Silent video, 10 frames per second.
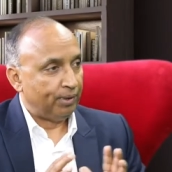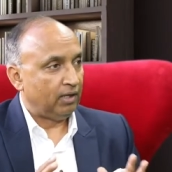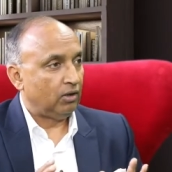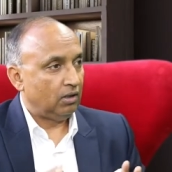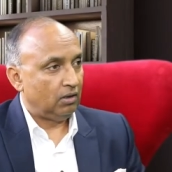And
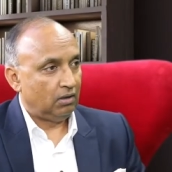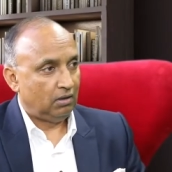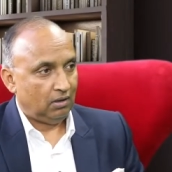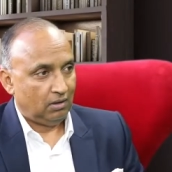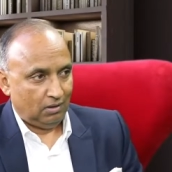I'm taking
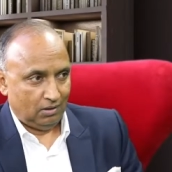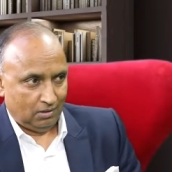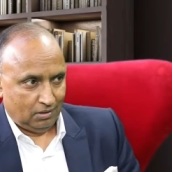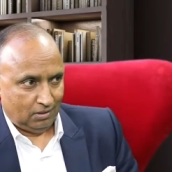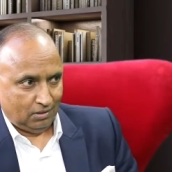people
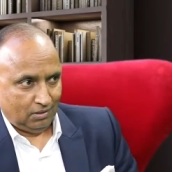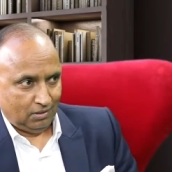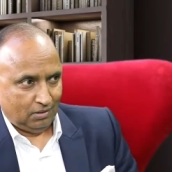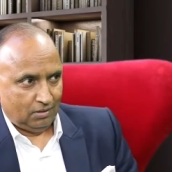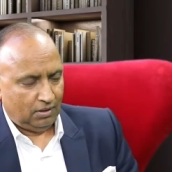with today's
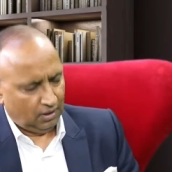generation.